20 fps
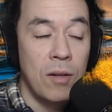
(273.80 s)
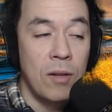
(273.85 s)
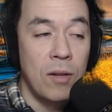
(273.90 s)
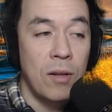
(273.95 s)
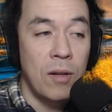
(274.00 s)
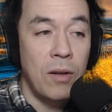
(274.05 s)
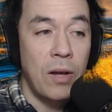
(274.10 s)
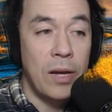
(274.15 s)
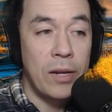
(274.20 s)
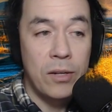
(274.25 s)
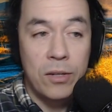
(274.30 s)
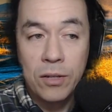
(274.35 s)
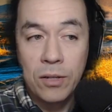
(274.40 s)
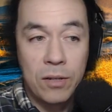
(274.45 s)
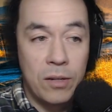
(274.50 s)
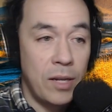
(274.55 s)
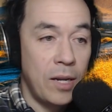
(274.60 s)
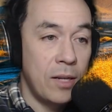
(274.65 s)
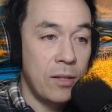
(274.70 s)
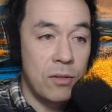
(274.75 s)
I
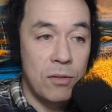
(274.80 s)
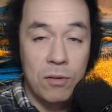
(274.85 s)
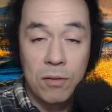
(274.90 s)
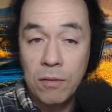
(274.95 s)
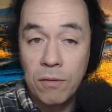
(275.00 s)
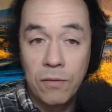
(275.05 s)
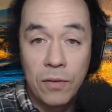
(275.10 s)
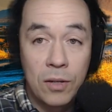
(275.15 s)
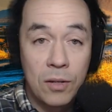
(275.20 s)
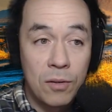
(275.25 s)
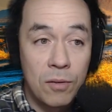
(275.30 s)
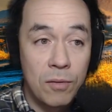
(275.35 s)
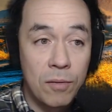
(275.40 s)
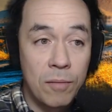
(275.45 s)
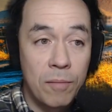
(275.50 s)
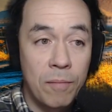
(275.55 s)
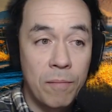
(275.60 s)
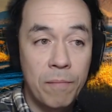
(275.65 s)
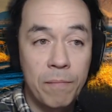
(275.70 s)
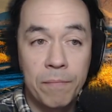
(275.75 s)
couldn't answer the
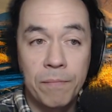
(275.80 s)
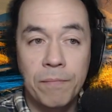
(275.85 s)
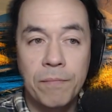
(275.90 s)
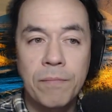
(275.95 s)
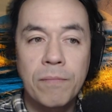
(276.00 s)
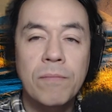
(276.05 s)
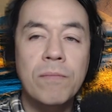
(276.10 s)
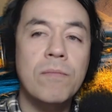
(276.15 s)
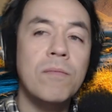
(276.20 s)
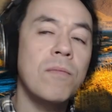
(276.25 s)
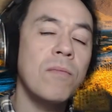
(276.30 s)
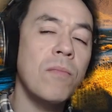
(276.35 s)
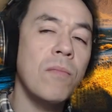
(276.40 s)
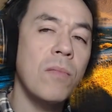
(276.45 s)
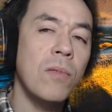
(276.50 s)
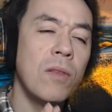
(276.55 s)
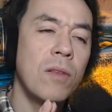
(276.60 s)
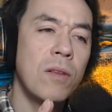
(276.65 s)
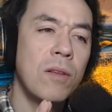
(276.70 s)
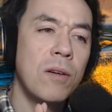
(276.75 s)
phone.
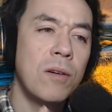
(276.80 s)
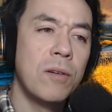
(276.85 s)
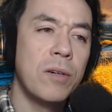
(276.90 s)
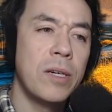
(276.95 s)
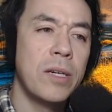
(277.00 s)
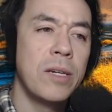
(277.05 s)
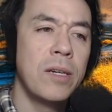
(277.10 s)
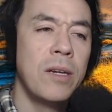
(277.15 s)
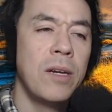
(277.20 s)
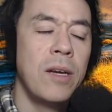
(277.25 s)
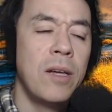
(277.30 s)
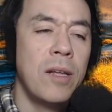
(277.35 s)
Okay?